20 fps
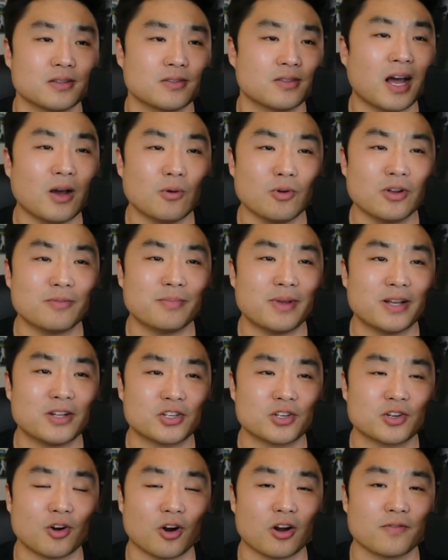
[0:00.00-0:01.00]
Not when
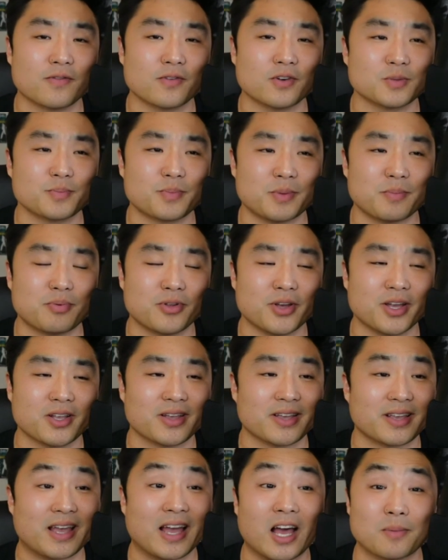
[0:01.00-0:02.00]
Mitch Garver has been playing
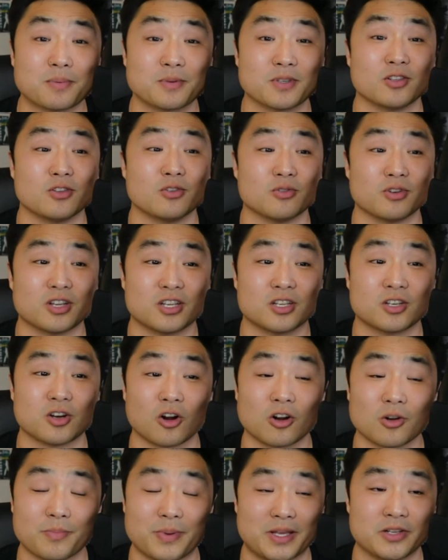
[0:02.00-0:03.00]
like absolute
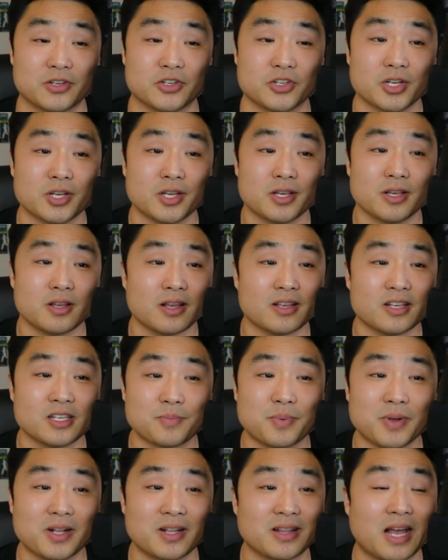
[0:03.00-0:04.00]
garbage and he's
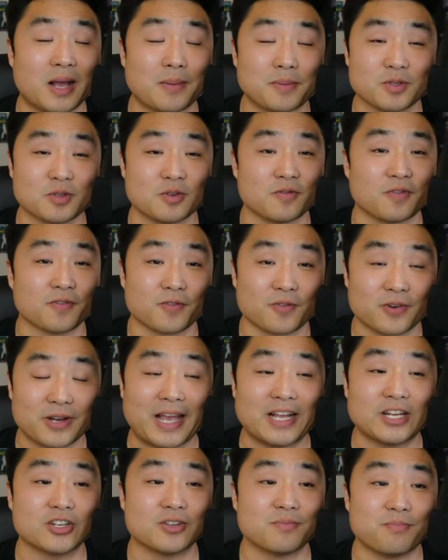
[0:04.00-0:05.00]
been an absolute free
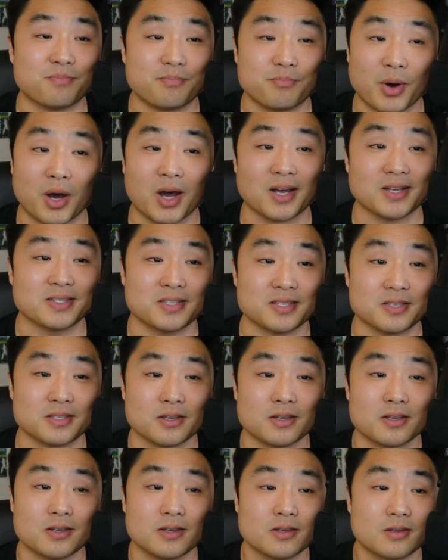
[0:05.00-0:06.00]
agent bus.
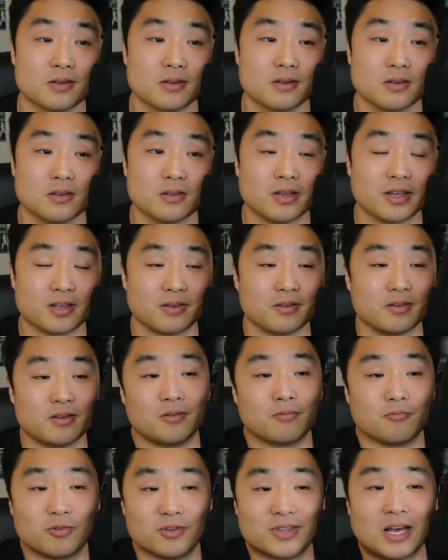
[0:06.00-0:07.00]
Like
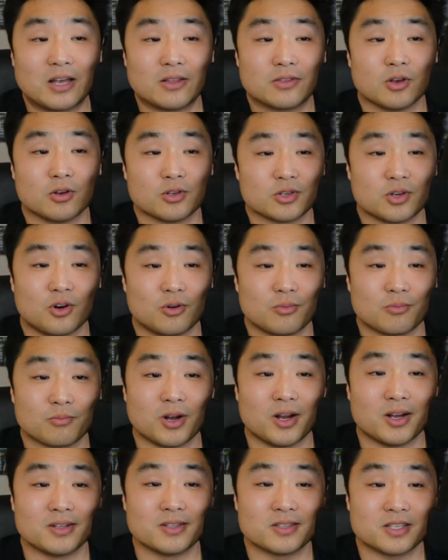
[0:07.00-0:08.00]
without those home
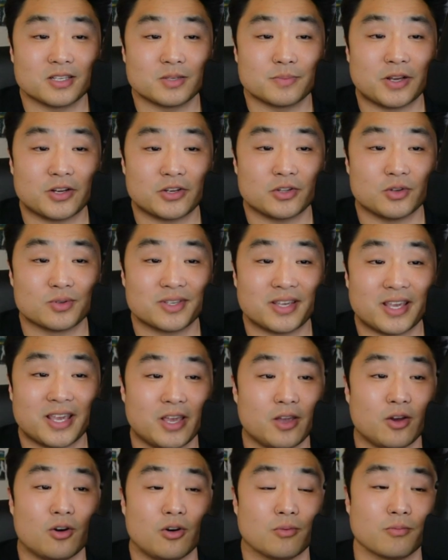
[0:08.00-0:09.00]
runs, especially those
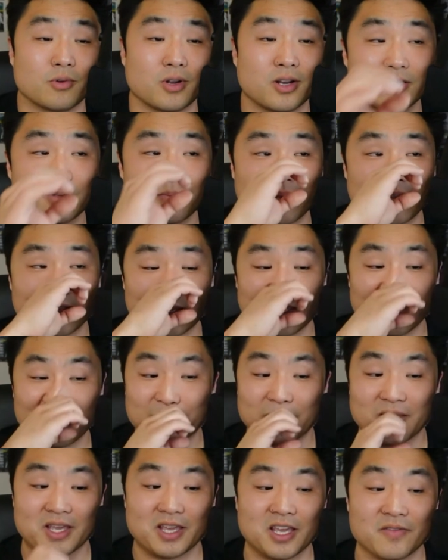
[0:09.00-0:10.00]
key home runs, man,
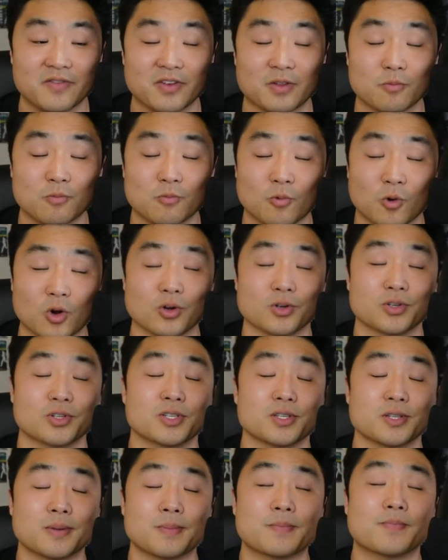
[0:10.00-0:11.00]
he'd be even
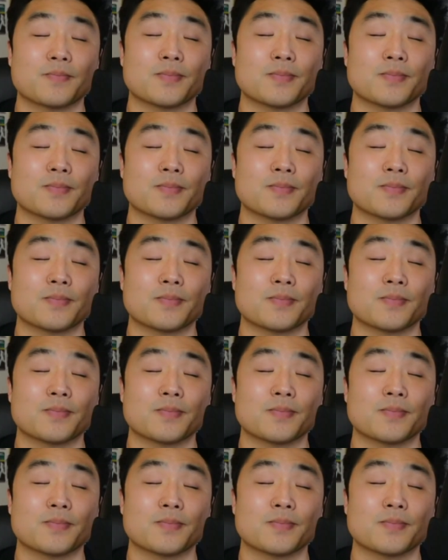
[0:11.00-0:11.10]
worse.